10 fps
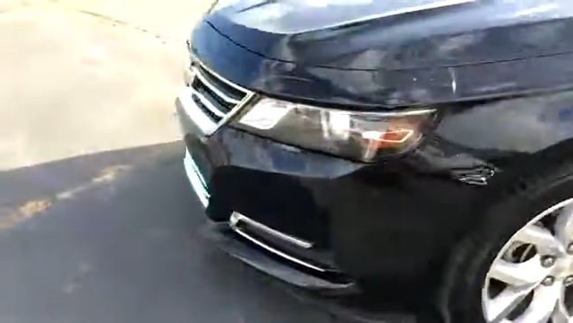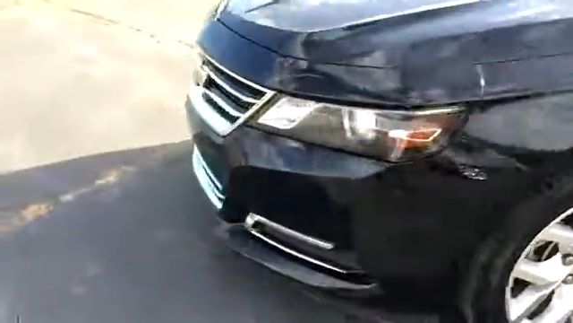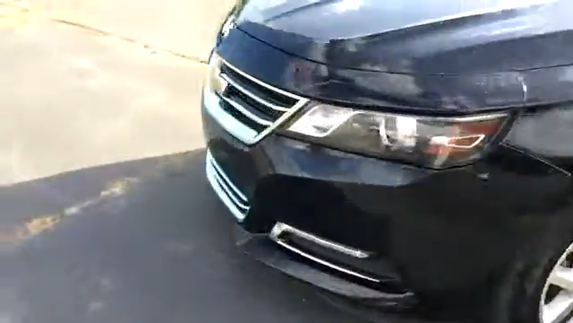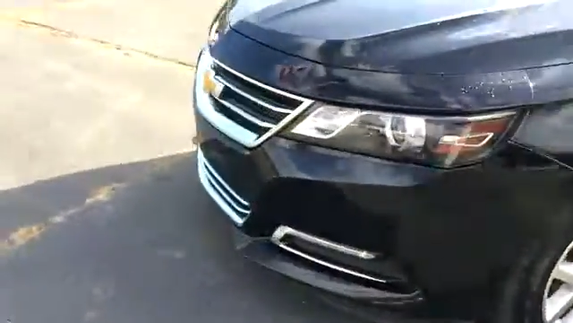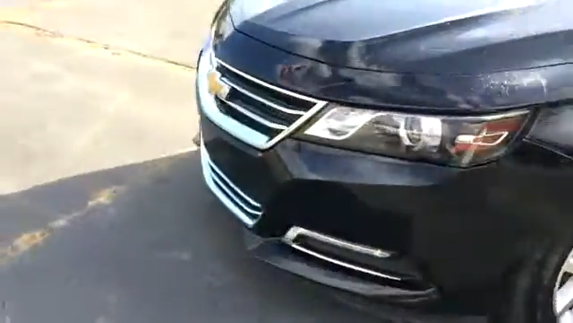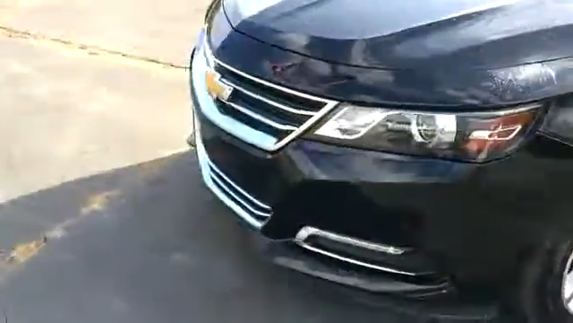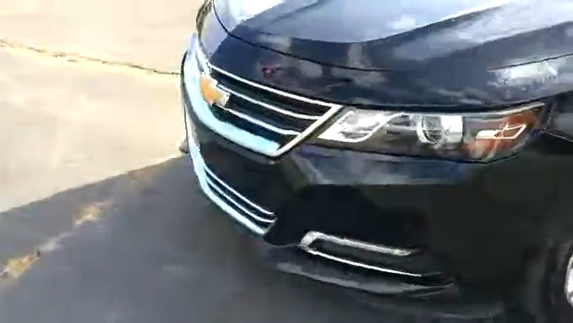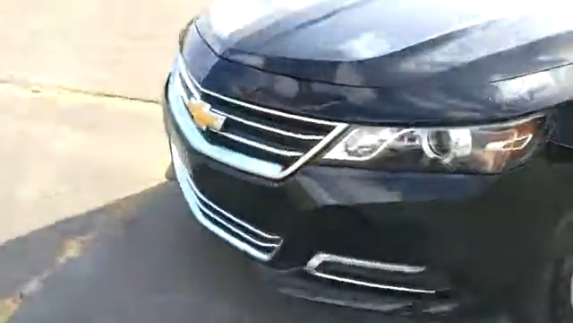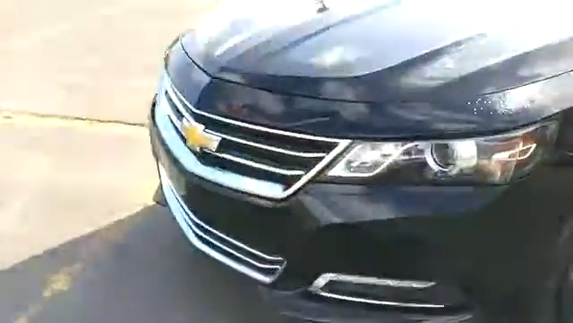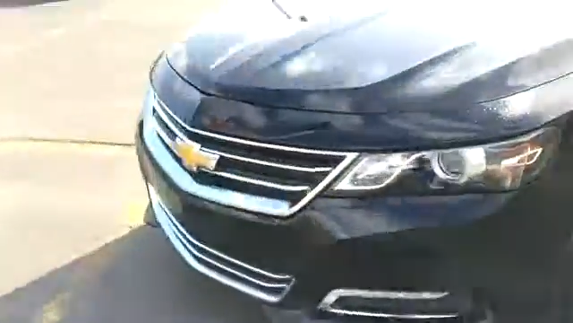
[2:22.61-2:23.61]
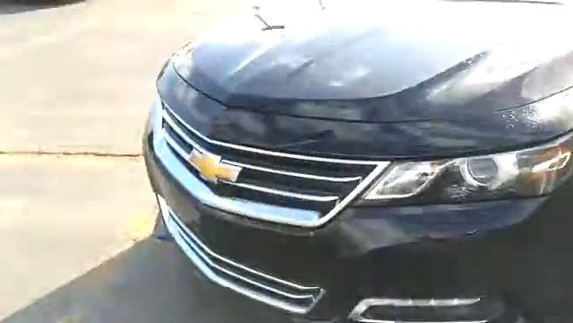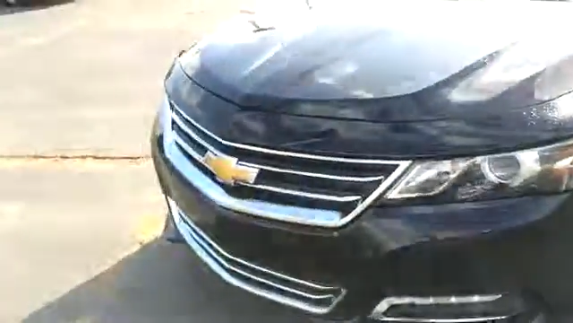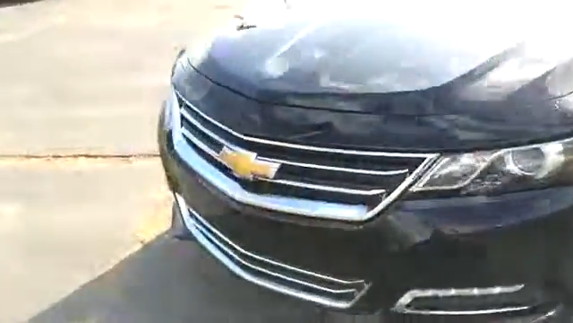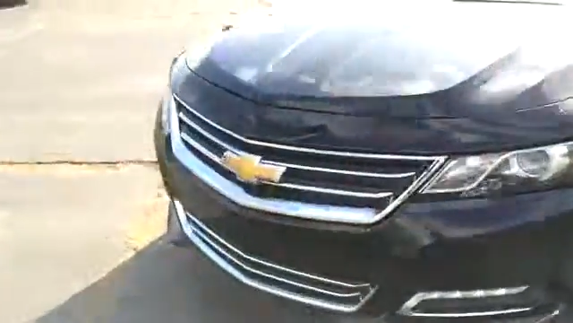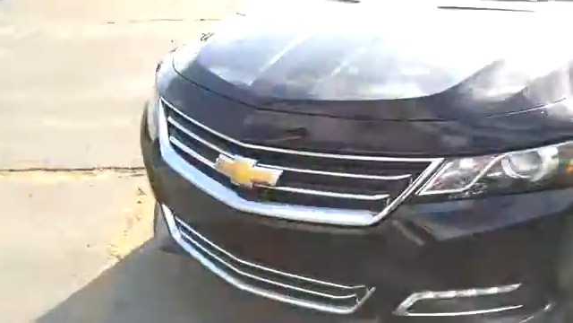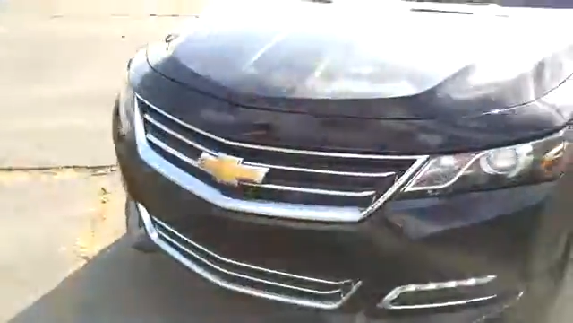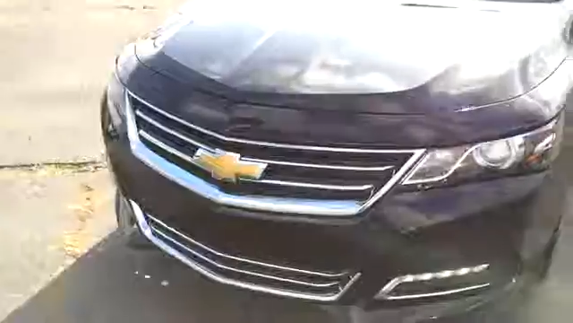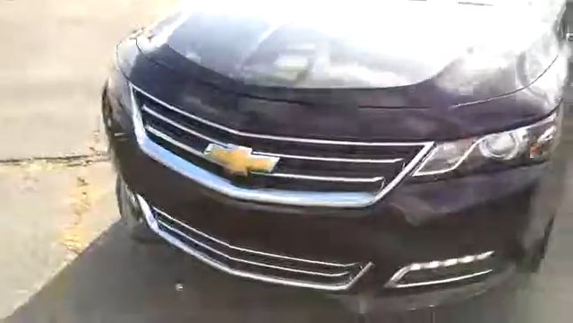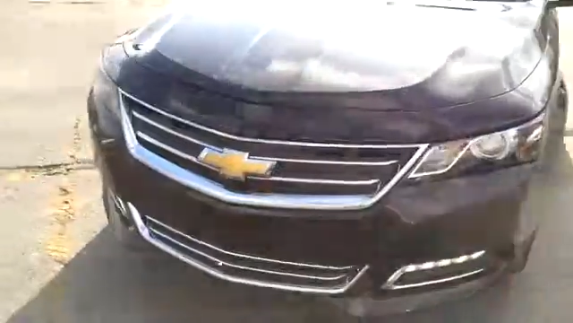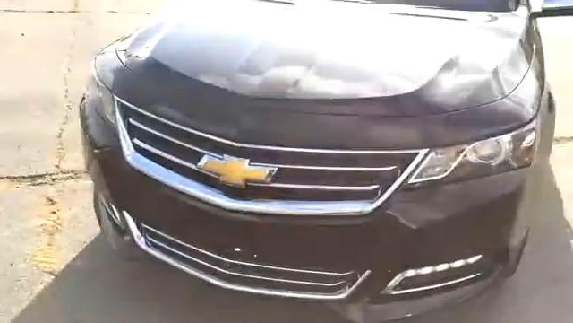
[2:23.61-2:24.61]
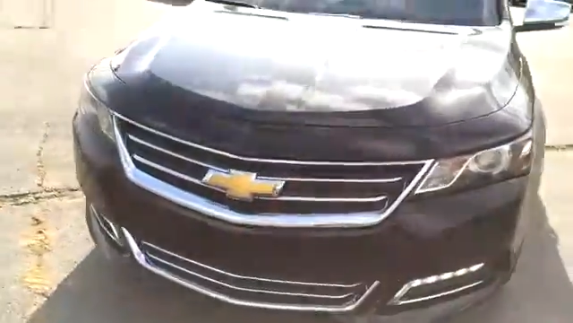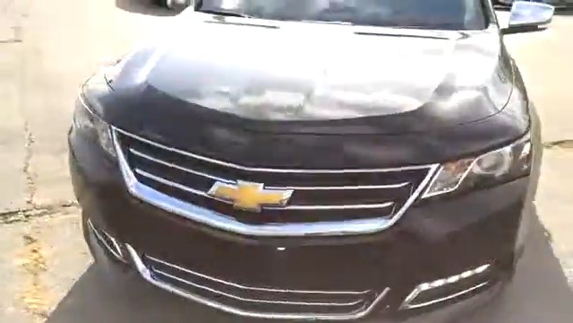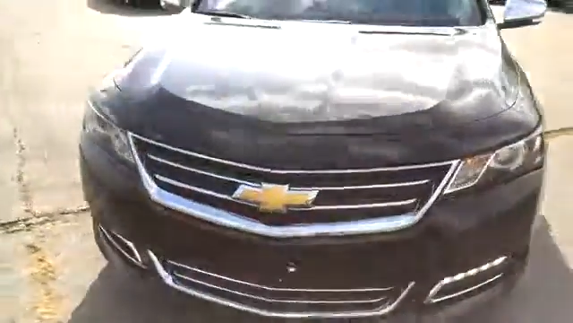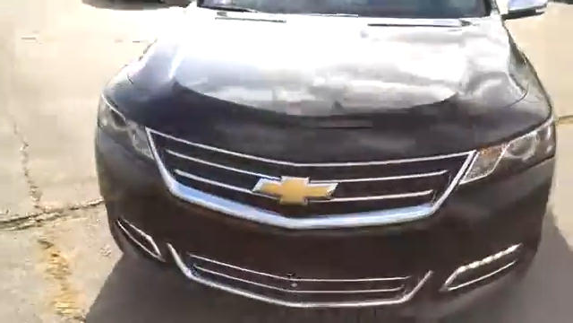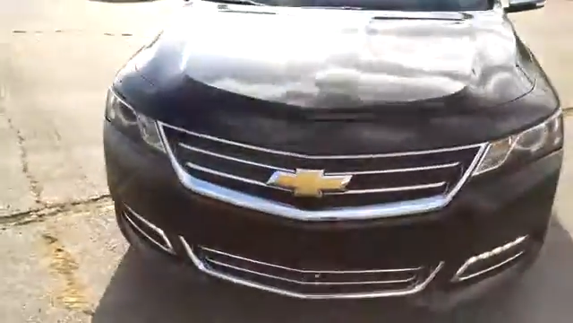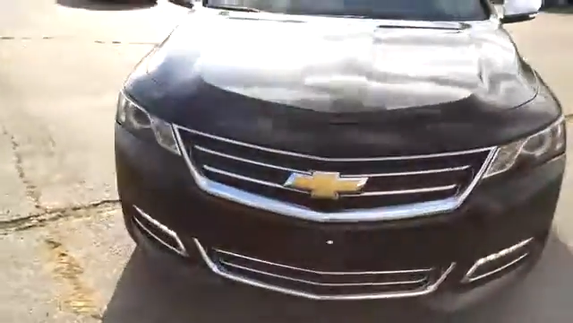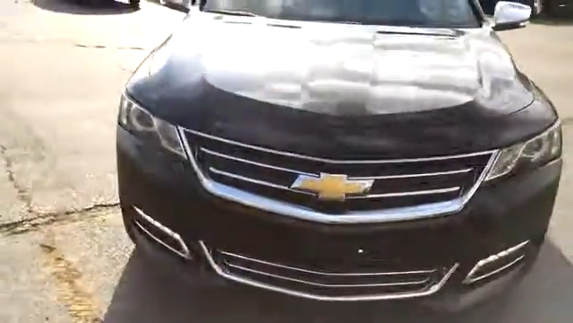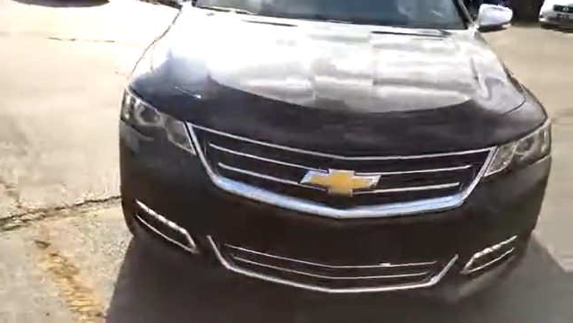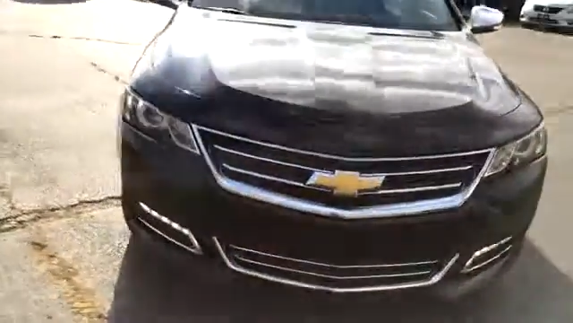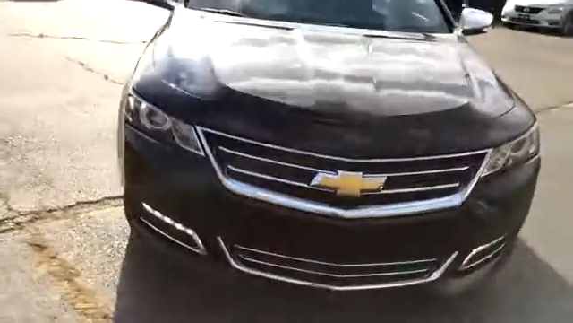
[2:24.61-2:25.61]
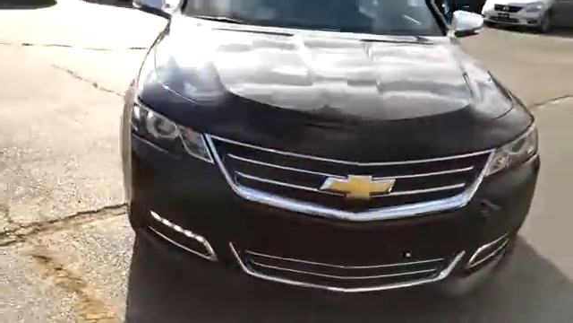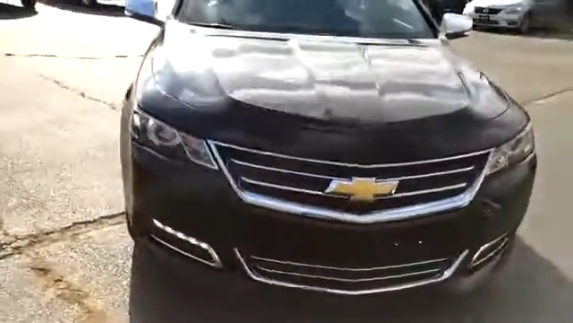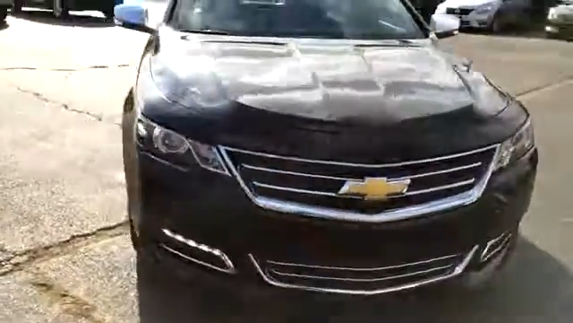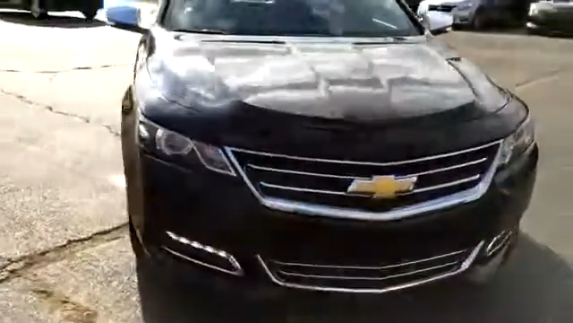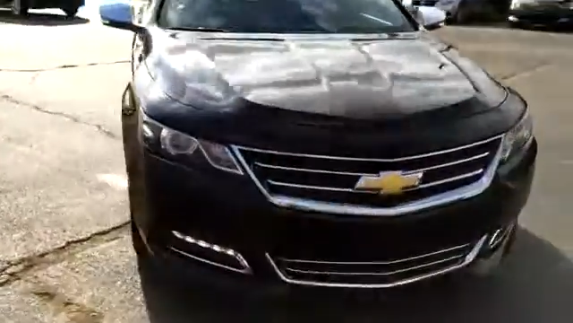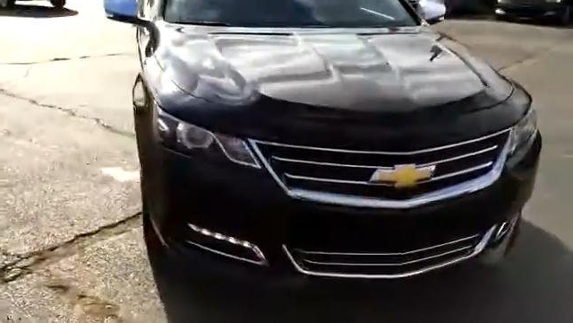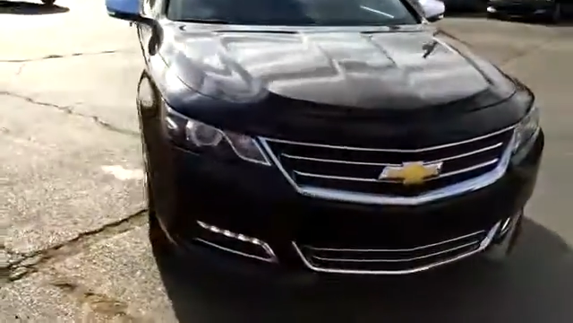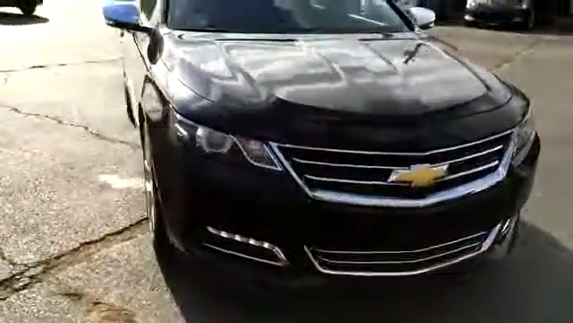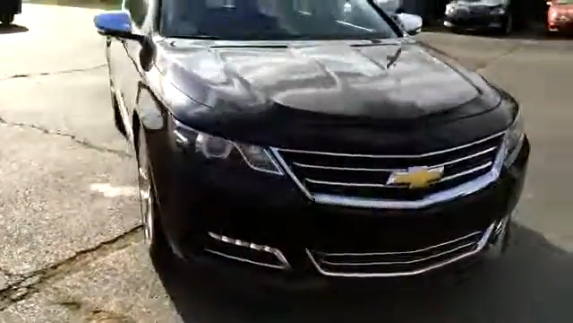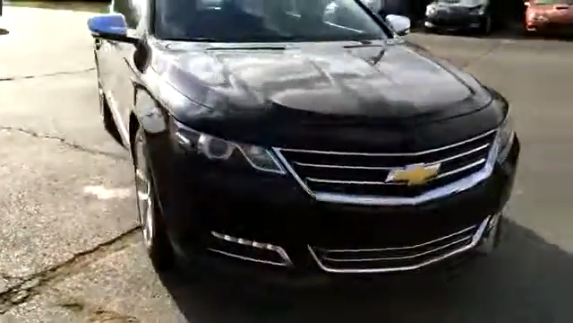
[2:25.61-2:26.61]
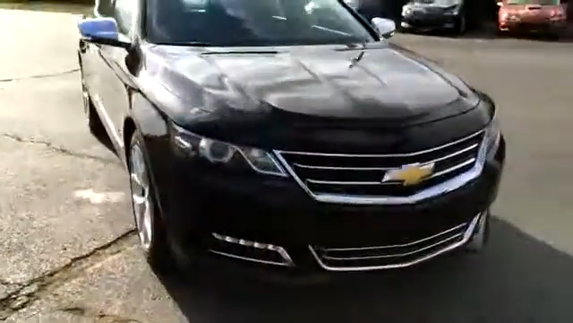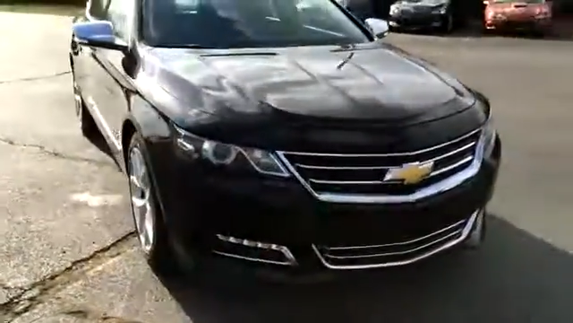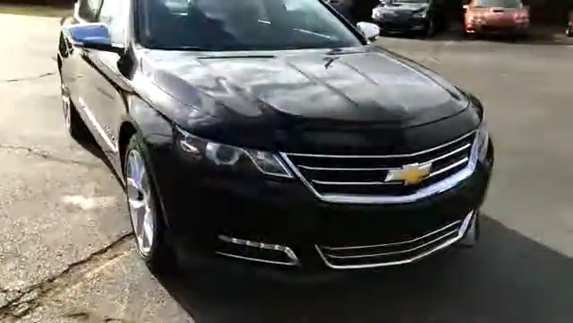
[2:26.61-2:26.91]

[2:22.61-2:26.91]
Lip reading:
[unreadable: no face in view]